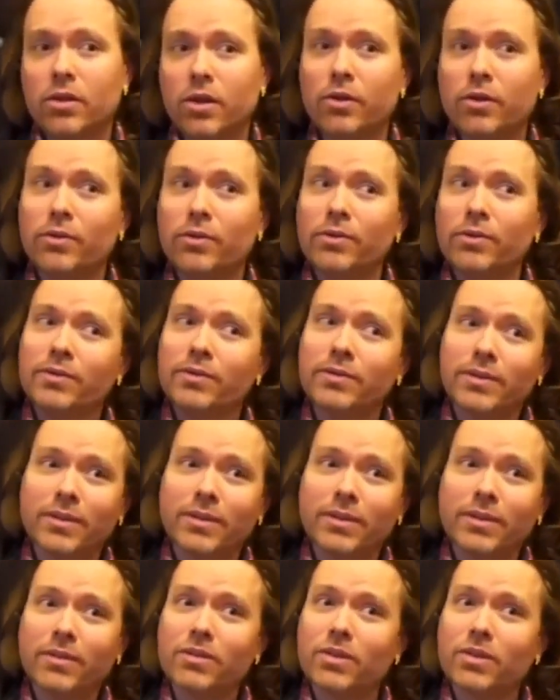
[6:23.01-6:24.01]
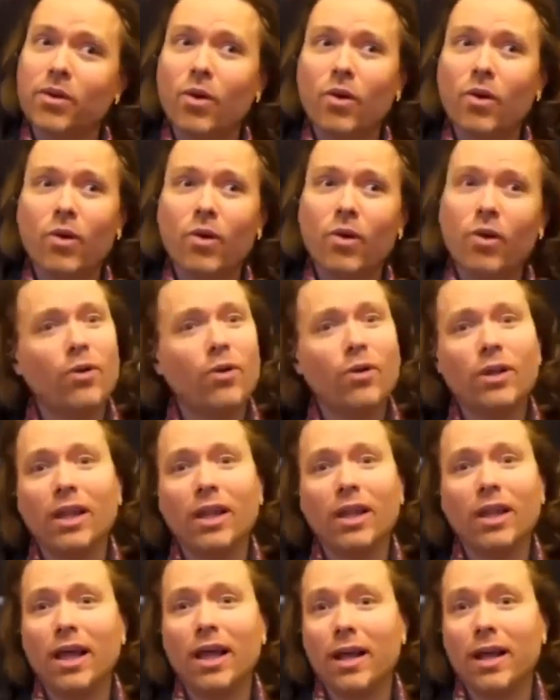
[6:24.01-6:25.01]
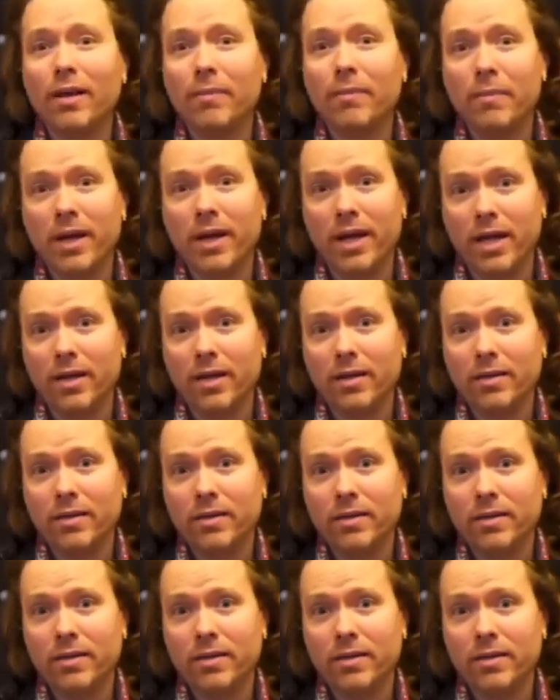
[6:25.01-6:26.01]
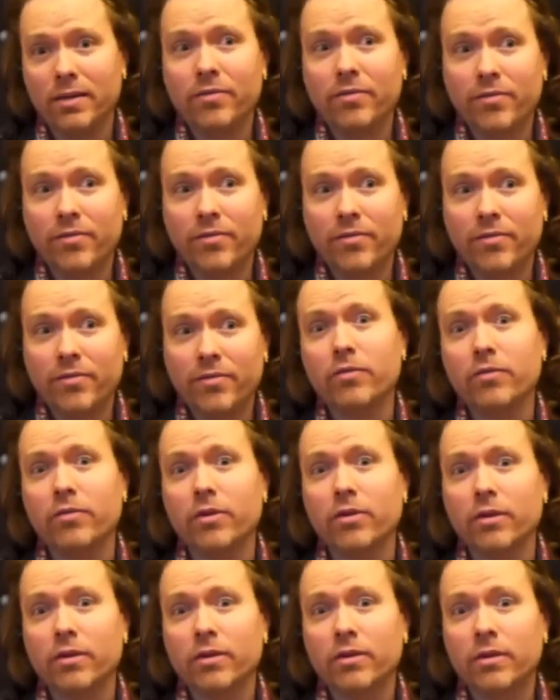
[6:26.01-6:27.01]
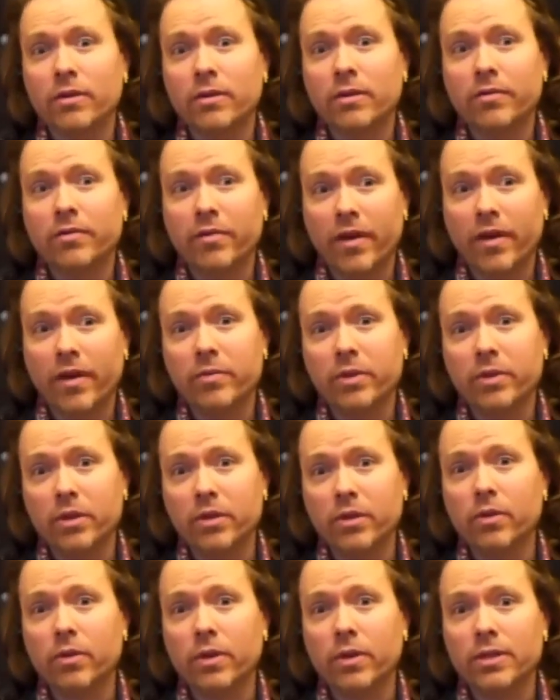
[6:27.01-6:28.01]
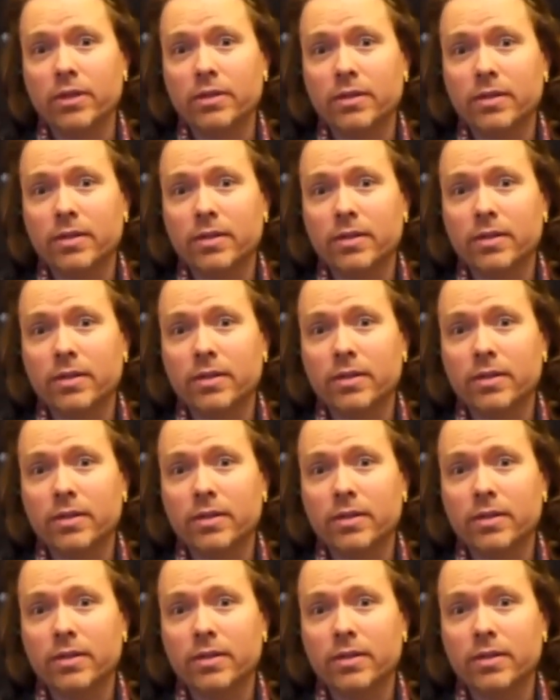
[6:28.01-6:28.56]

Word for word: So there's a whole lot of money fighting over 5 million coins.